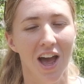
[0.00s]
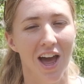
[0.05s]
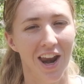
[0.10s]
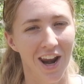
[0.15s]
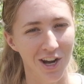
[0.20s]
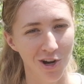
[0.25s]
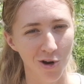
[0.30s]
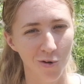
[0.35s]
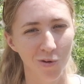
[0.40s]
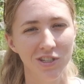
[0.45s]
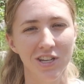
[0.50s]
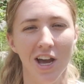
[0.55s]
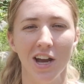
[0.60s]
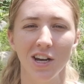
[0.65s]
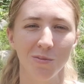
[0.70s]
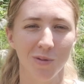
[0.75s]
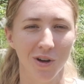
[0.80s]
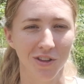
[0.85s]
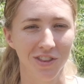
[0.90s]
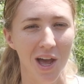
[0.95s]
And I know we talked
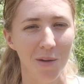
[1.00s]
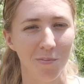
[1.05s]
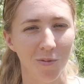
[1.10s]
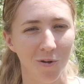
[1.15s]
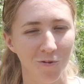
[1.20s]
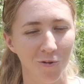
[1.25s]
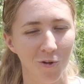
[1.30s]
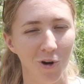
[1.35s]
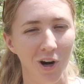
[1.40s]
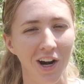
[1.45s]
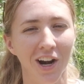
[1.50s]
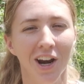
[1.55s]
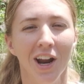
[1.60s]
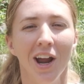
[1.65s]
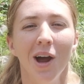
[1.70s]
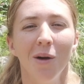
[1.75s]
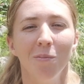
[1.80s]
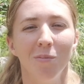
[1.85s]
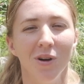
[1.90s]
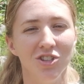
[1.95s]
about that before,
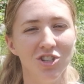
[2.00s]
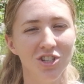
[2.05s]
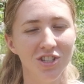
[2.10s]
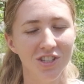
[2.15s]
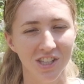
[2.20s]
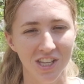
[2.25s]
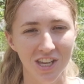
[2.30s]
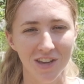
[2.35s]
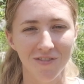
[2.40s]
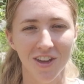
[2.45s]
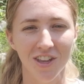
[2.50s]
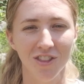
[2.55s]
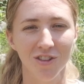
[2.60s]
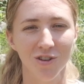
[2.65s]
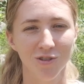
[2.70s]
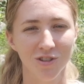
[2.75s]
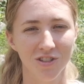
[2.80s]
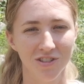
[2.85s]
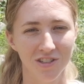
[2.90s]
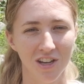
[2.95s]
but just leaving
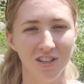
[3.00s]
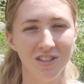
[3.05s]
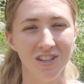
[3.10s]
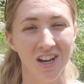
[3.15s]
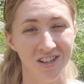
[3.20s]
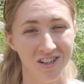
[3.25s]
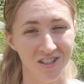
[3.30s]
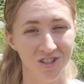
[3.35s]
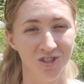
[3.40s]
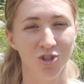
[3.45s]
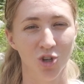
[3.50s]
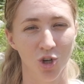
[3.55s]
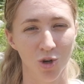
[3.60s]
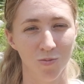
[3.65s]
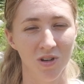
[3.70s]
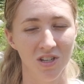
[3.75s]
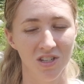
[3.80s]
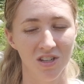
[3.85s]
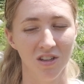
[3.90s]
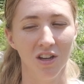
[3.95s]
those sites undisturbed
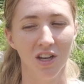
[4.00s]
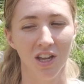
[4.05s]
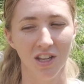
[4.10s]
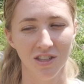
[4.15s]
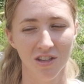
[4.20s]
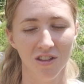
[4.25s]
until it gets